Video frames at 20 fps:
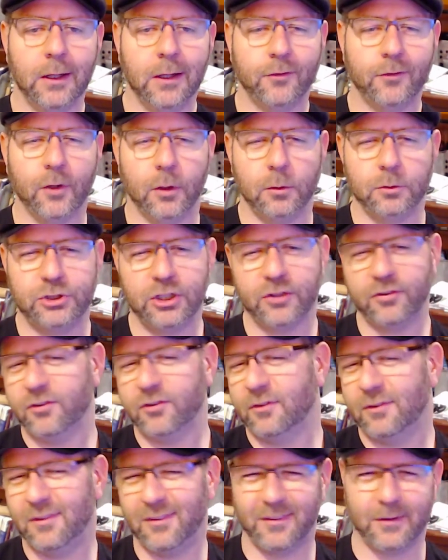So
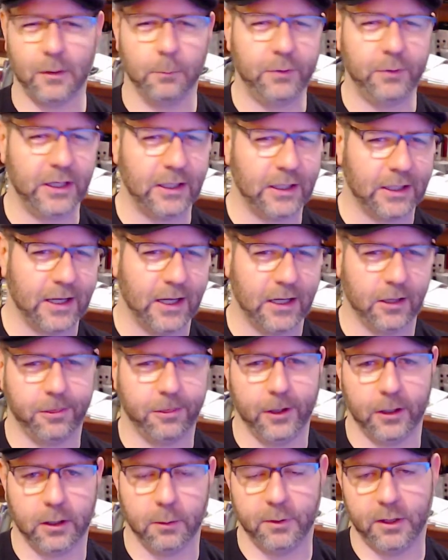just something to kind of
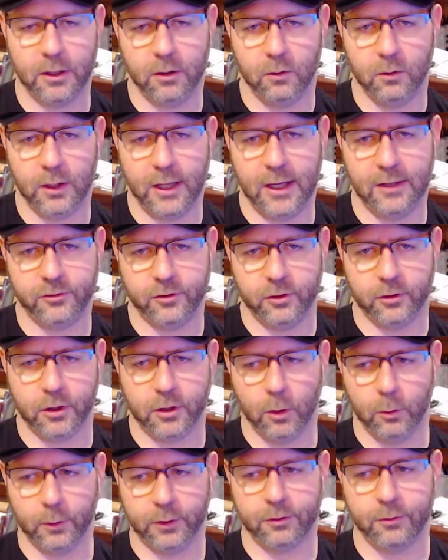think about as you're
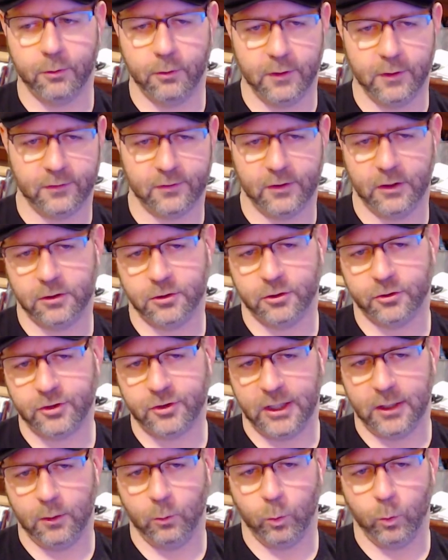going through this and
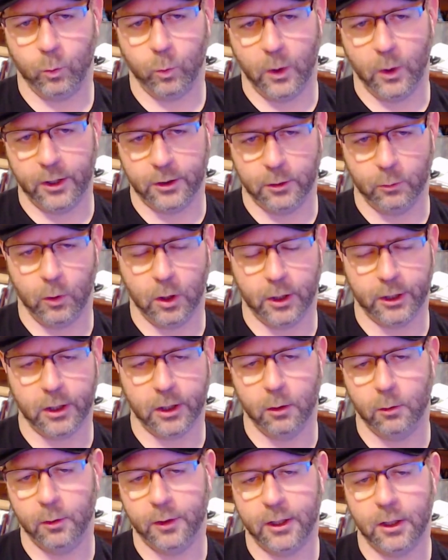understand where you want to
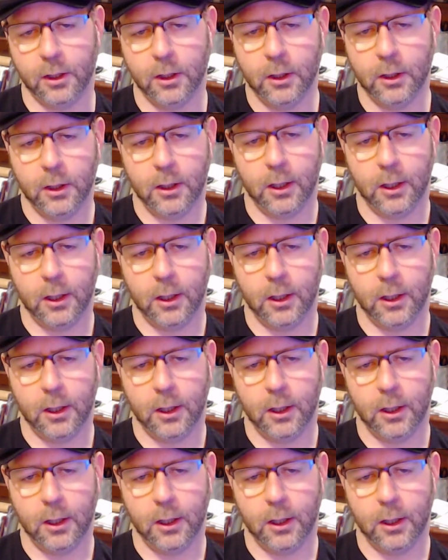go with it.